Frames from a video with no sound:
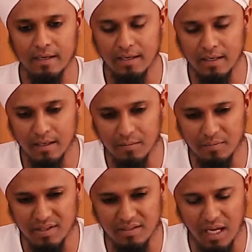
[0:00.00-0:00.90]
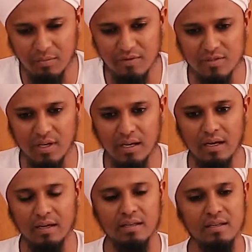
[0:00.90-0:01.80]
the time of
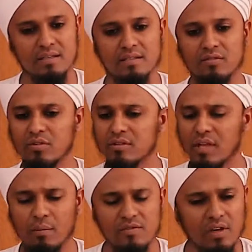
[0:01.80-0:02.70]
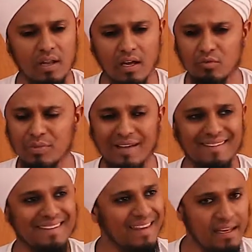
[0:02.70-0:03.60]
salah, time of salah could be
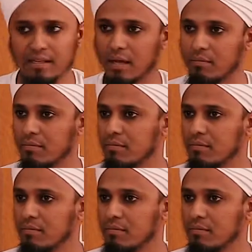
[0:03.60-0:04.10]
done anytime,